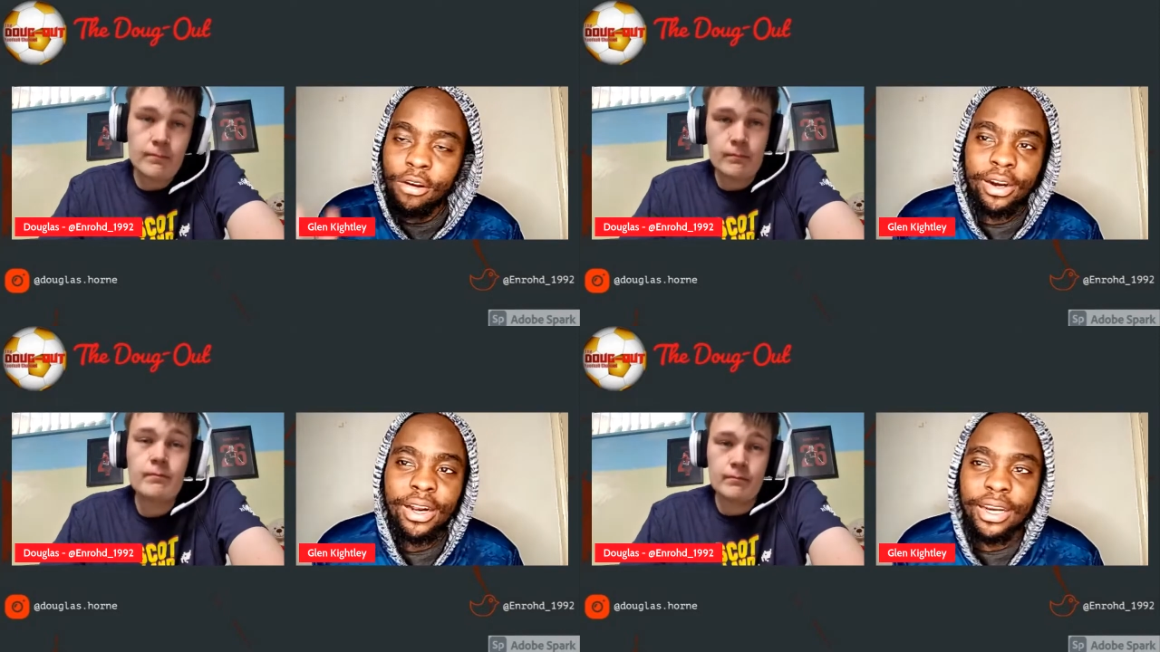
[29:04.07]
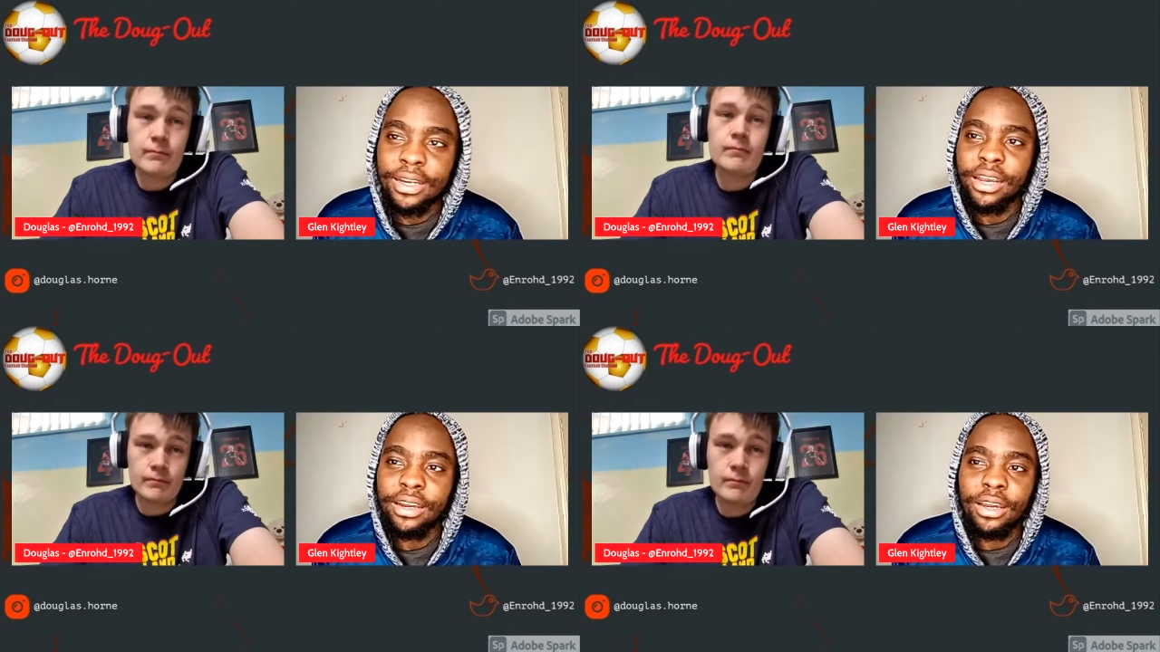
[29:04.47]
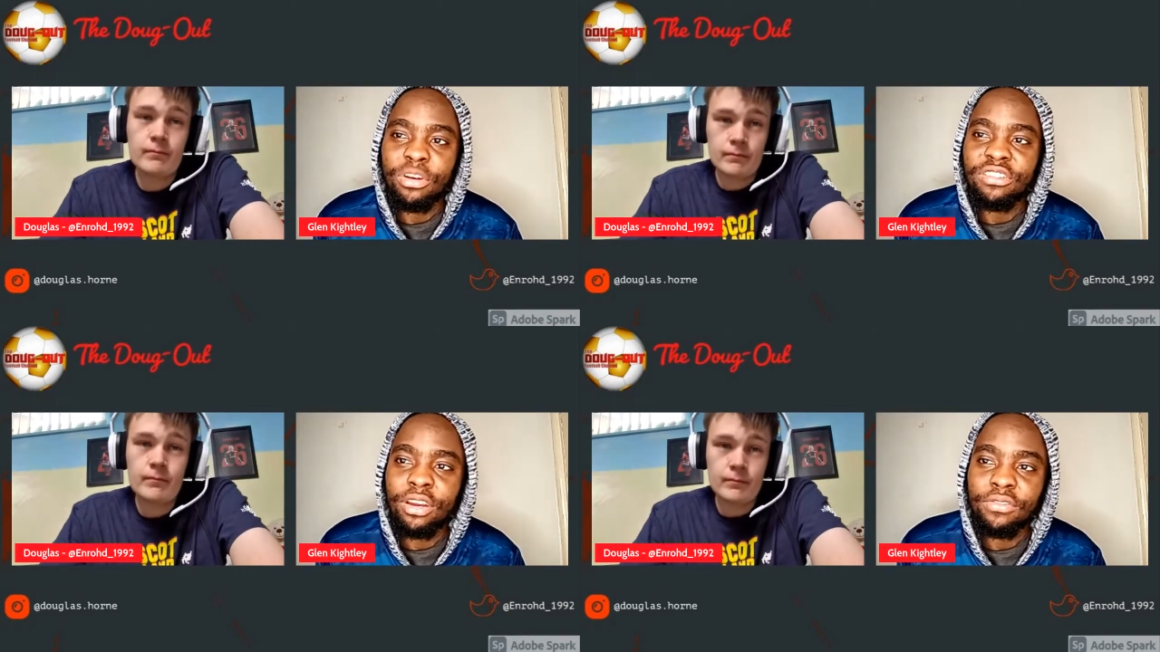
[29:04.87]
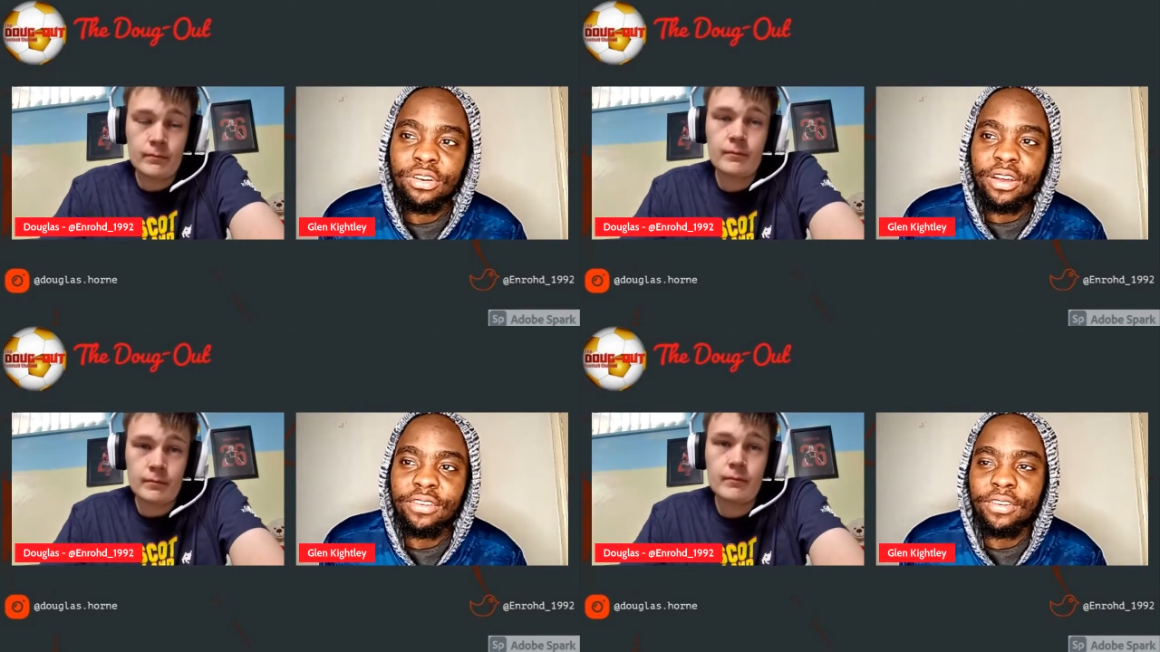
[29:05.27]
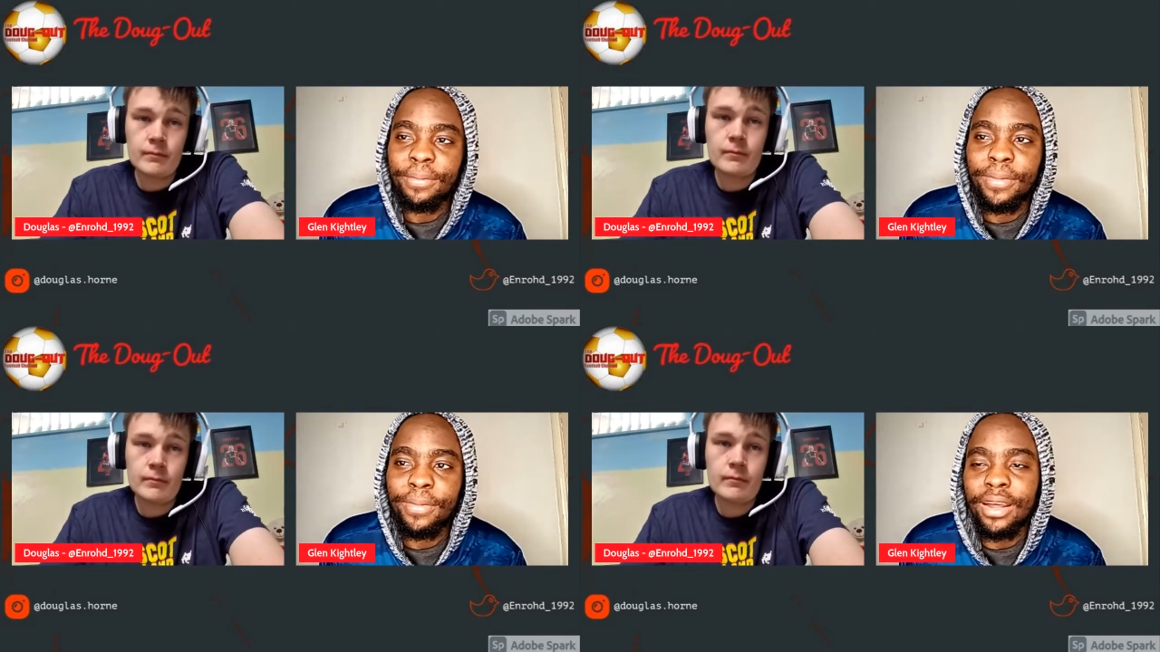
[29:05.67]
Speaker 1: Glen Kightley, whichever, you'll just see me
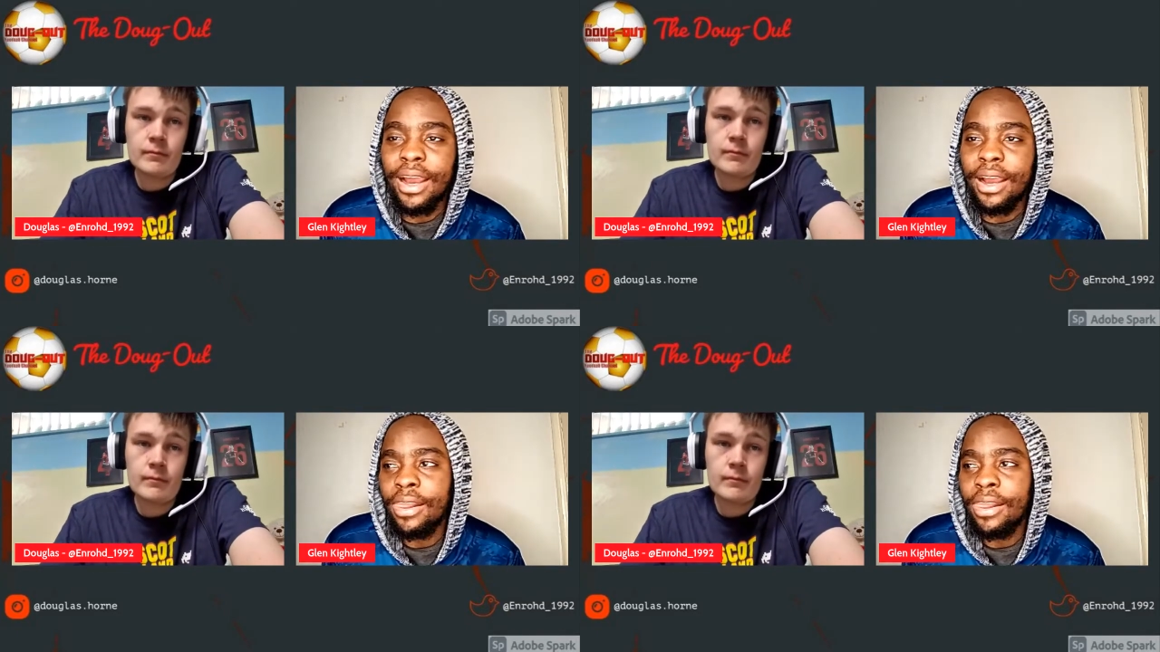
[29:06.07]
there.